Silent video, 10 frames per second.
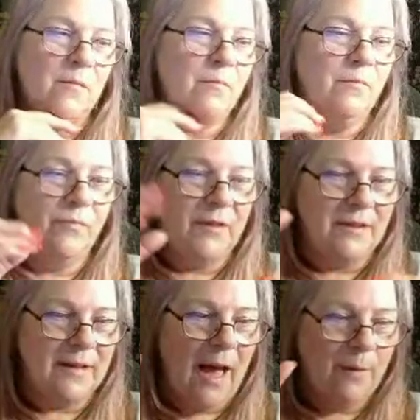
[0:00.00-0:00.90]
think of
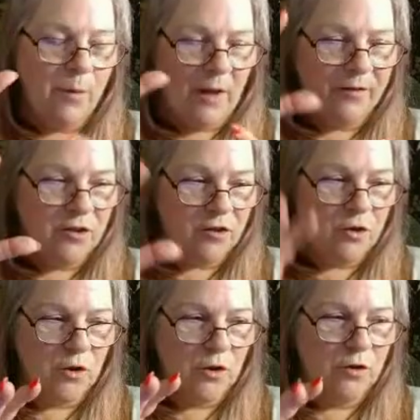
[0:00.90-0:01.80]
like
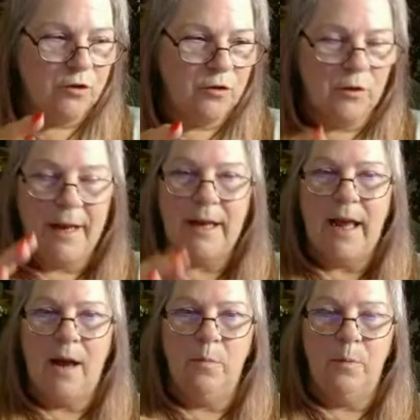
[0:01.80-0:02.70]
they
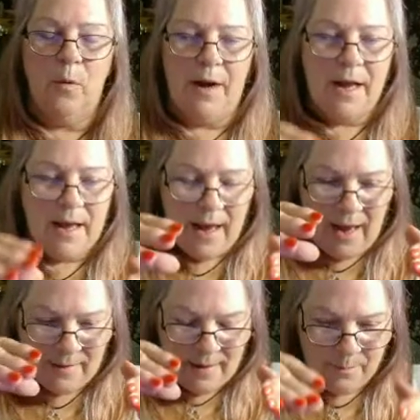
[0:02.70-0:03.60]
this guy
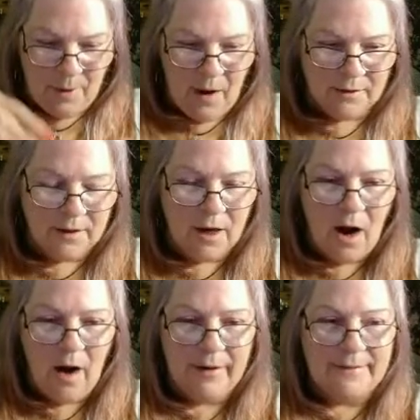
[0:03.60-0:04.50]
brought this girl
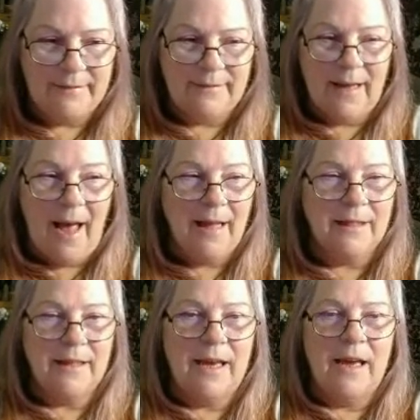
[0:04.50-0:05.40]
to like an
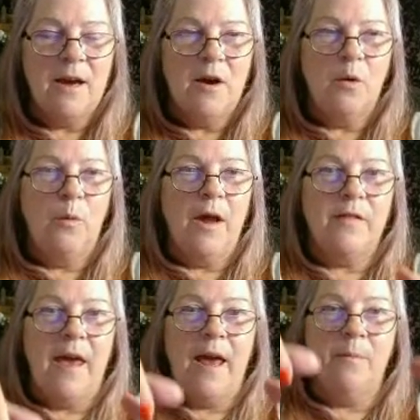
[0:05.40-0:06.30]
airport, and they
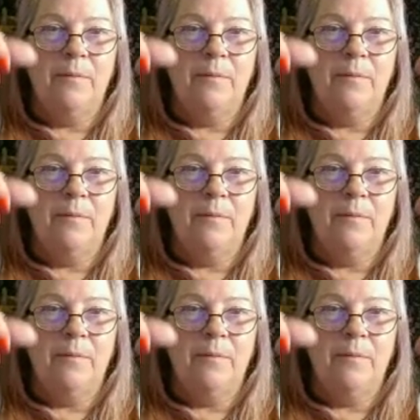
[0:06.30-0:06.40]
parked the